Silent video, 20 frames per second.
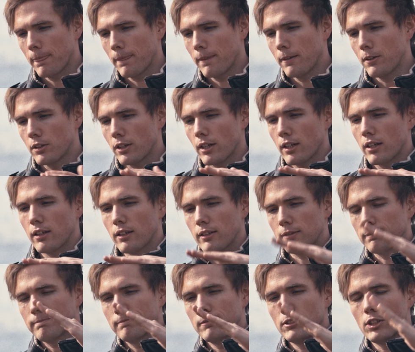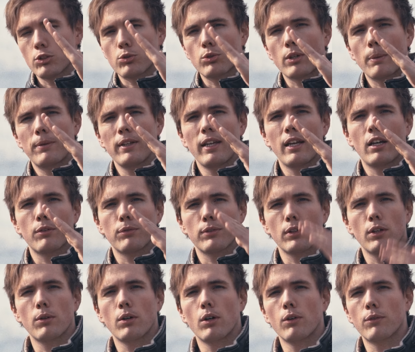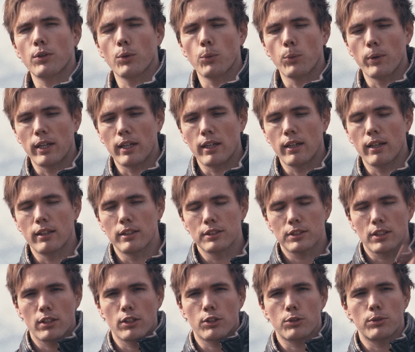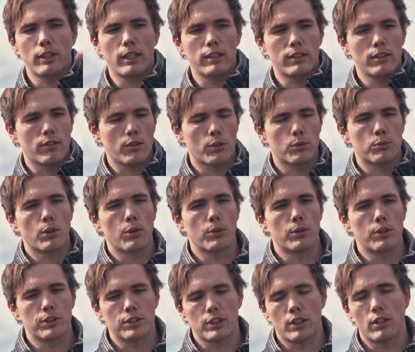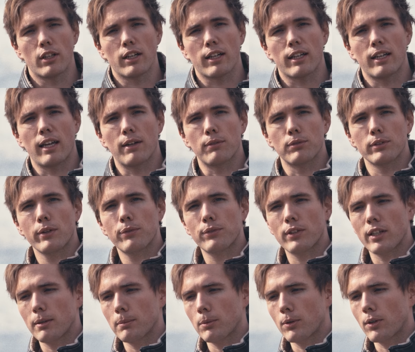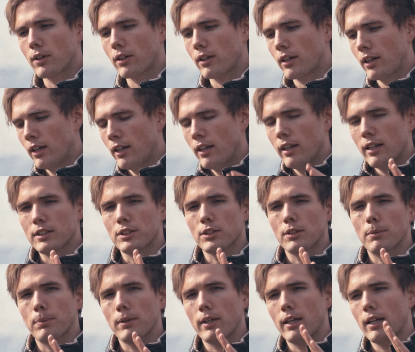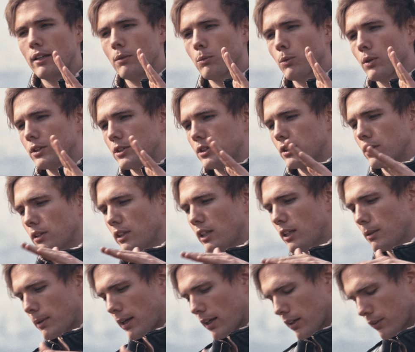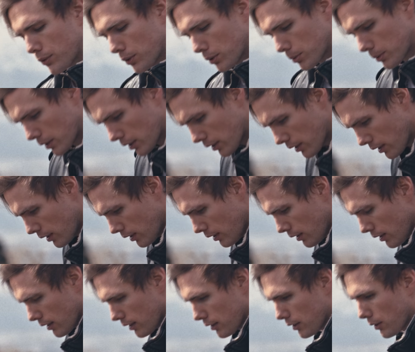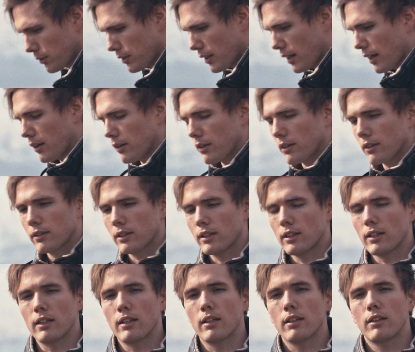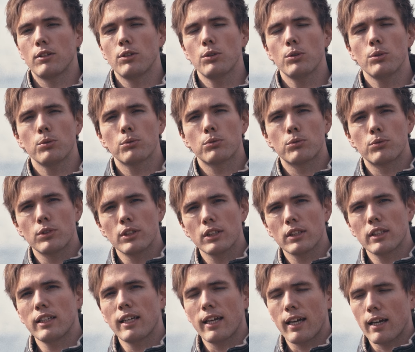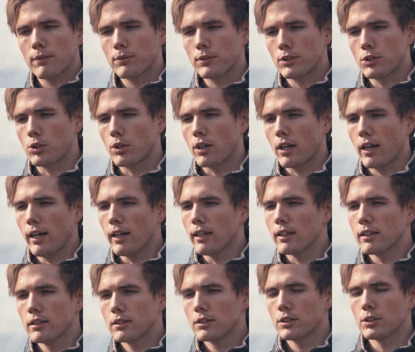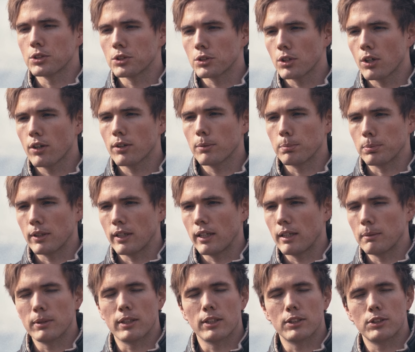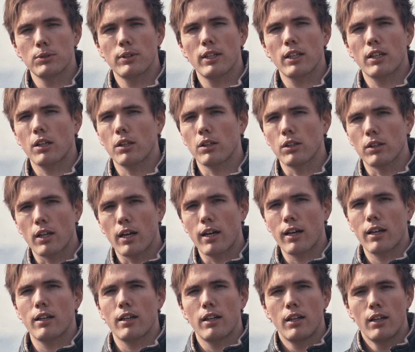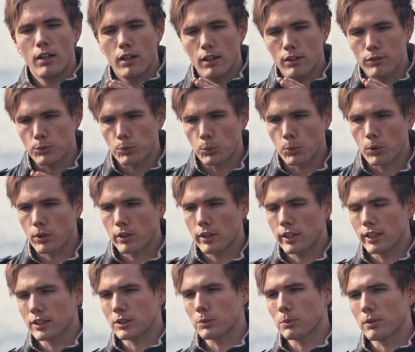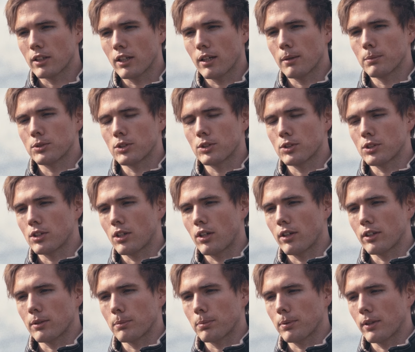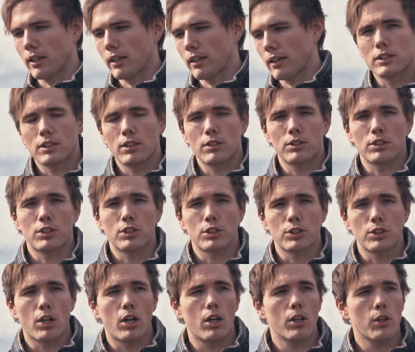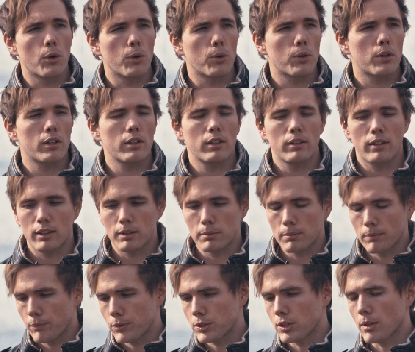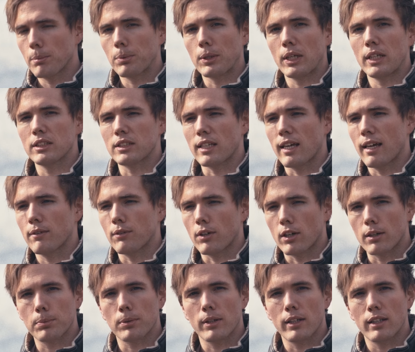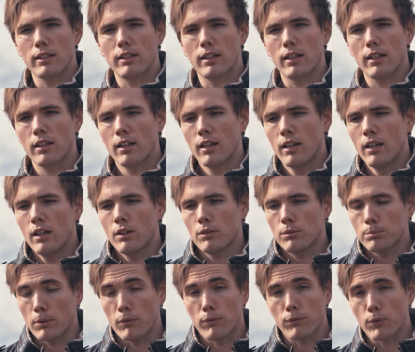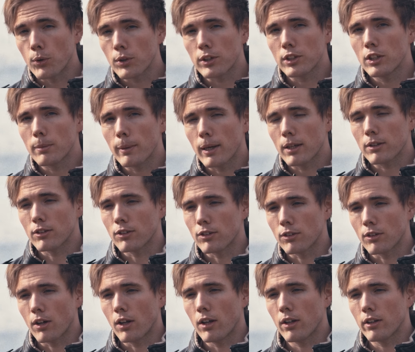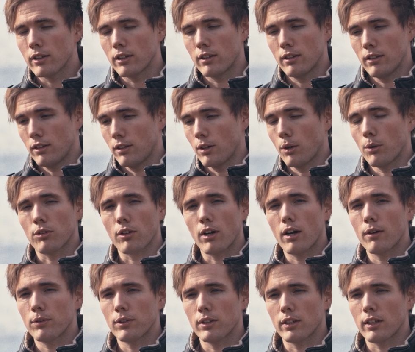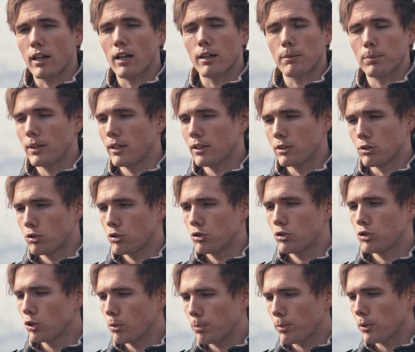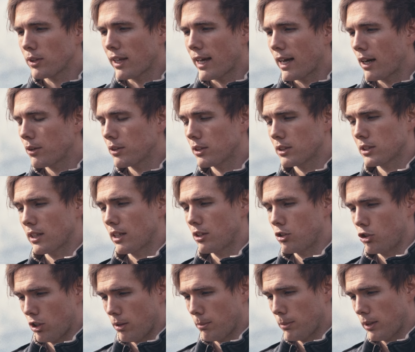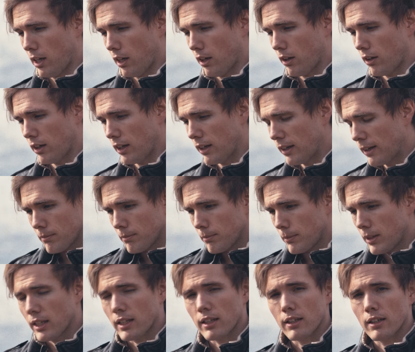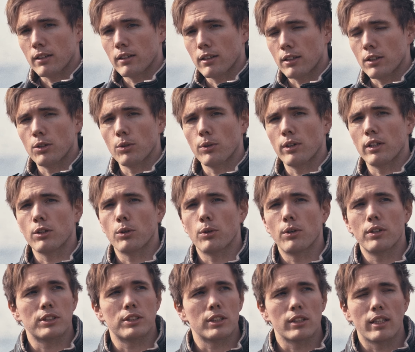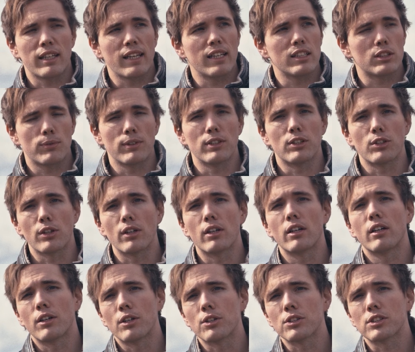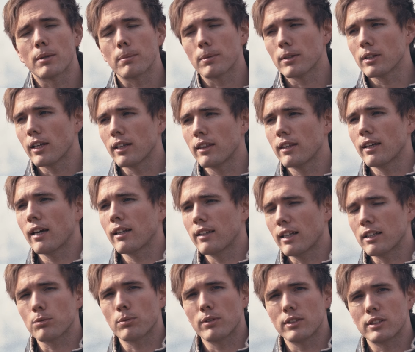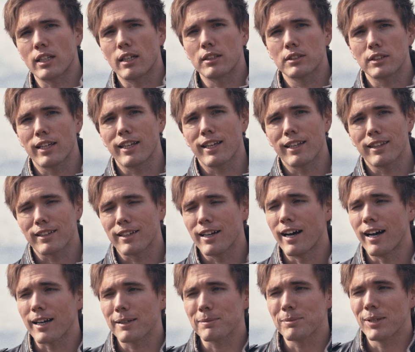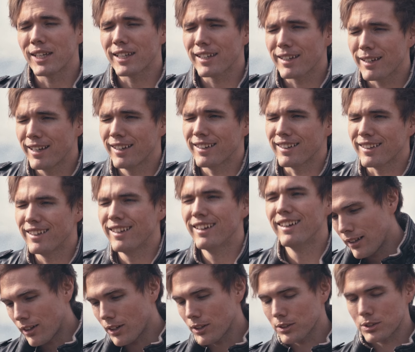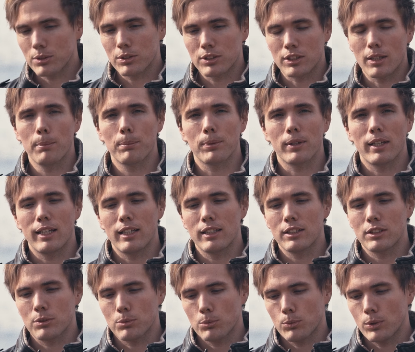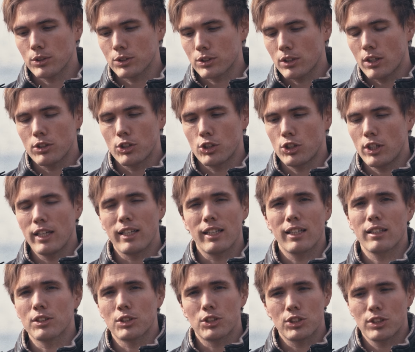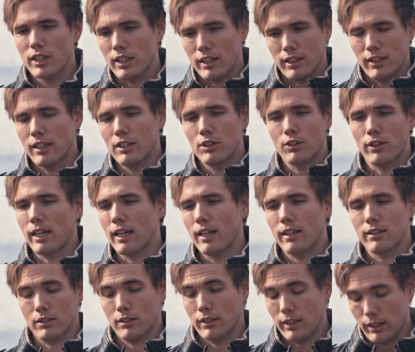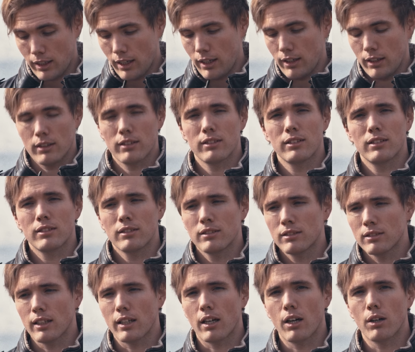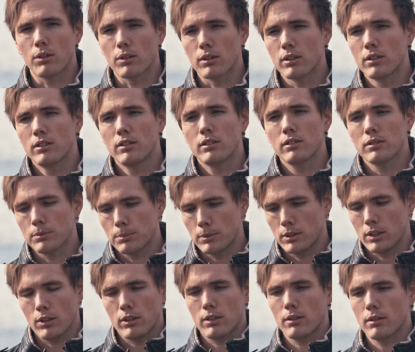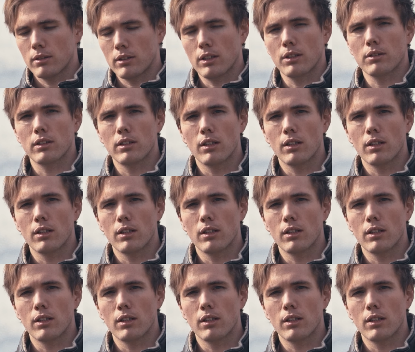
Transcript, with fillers: you're gonna disrupt the airflow over the wing and it's gonna create these little rotors and you're not gonna have lift anymore. And so the plane wants to lean back forward and go down. And you really have to try to stall the plane because you get a lot of warnings when it comes to stalling the plane. there's a stall horn that some planes have, our plane did. Before you're about to stall, it goes off in the cockpit. It's super loud. It's like Jim Carrey making an annoying noise in like Ace Ventura or something like that. That's what it sounds like in the cockpit. also, some planes will start shaking the stick in your hand to like, hey, let go, tilt the tilt the